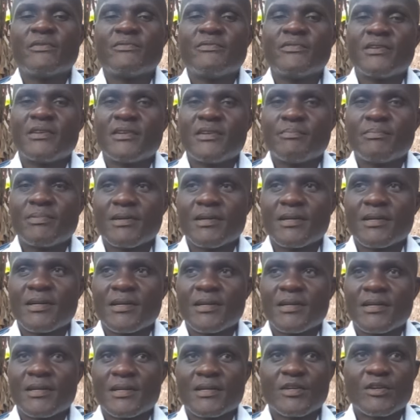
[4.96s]
are very
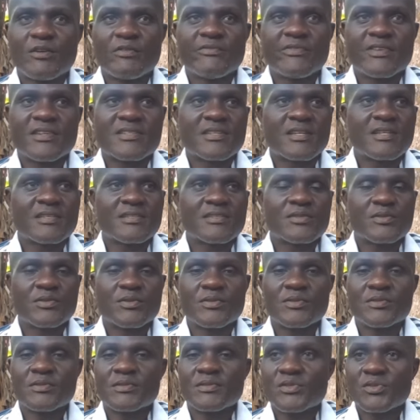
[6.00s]
conversant
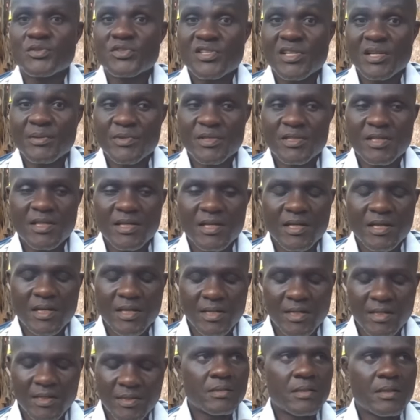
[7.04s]
on social
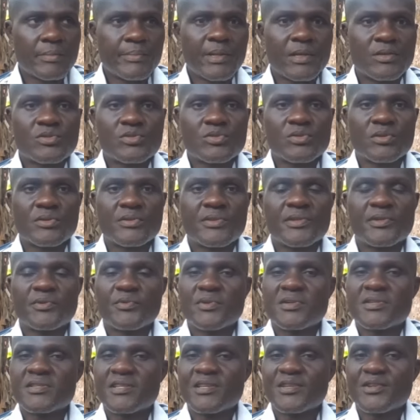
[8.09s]
media, about 2 or 3
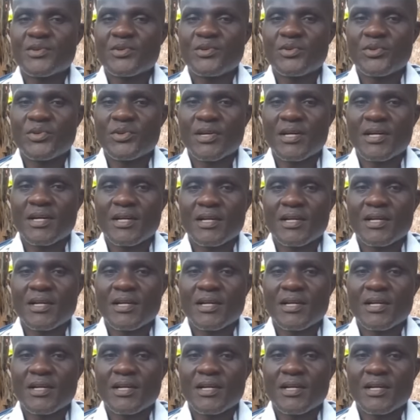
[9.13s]
weeks ago,